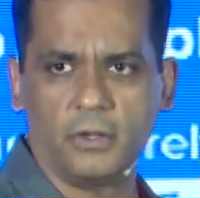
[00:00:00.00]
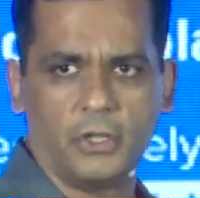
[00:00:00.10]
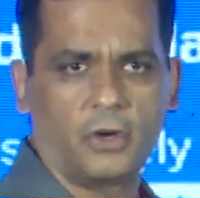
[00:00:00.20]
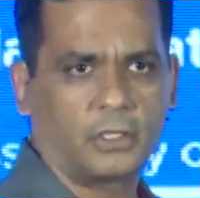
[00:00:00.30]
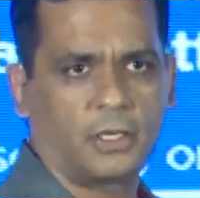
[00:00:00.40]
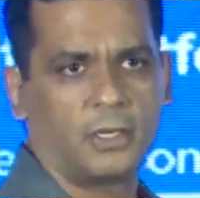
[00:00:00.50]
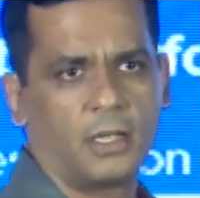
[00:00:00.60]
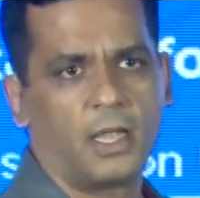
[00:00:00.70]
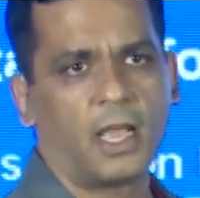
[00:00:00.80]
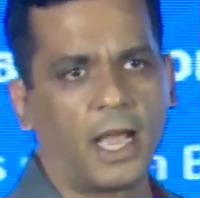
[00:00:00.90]
York,
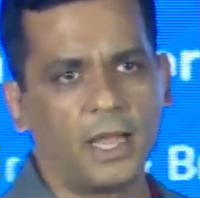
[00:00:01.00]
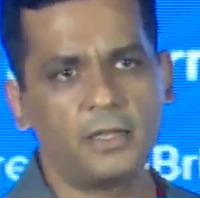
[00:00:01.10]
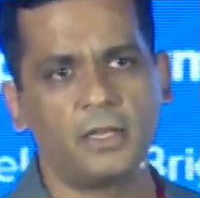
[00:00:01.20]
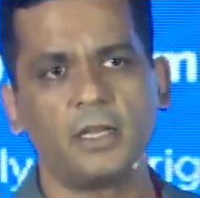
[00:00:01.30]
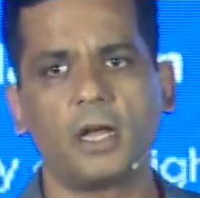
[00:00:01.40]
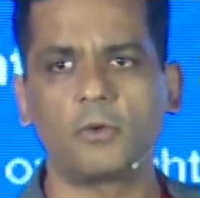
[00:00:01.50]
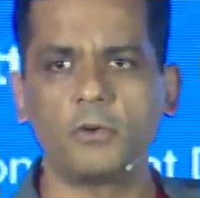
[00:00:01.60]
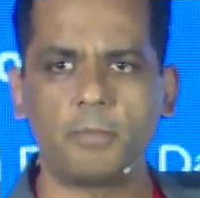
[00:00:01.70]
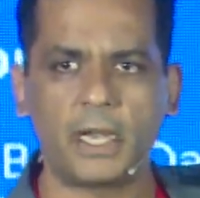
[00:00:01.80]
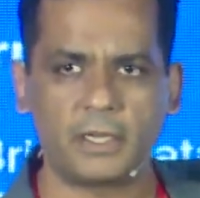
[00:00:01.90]
and in our own
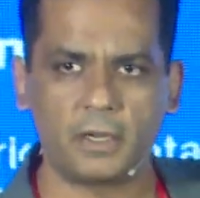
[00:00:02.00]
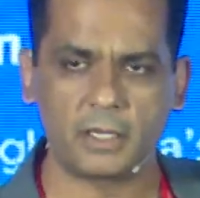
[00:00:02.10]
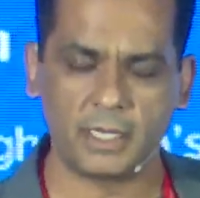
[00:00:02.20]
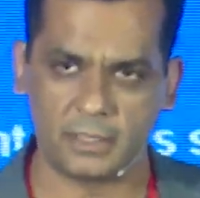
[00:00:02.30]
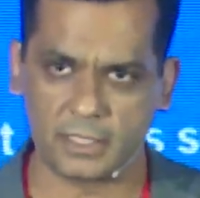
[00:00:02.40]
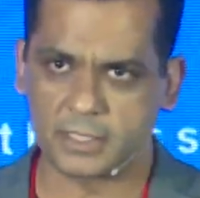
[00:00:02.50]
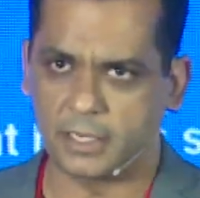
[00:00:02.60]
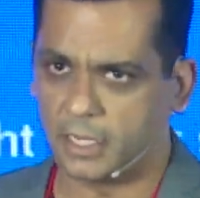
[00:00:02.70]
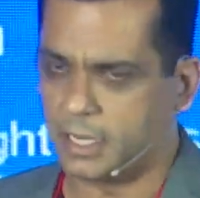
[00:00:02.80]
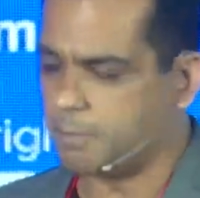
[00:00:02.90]
backyard in this
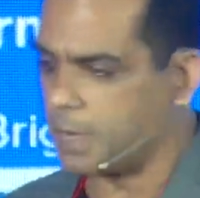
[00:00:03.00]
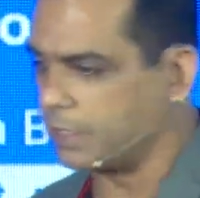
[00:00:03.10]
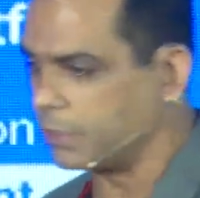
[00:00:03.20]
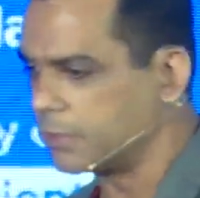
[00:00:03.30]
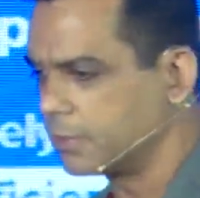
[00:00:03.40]
city in Bangalore.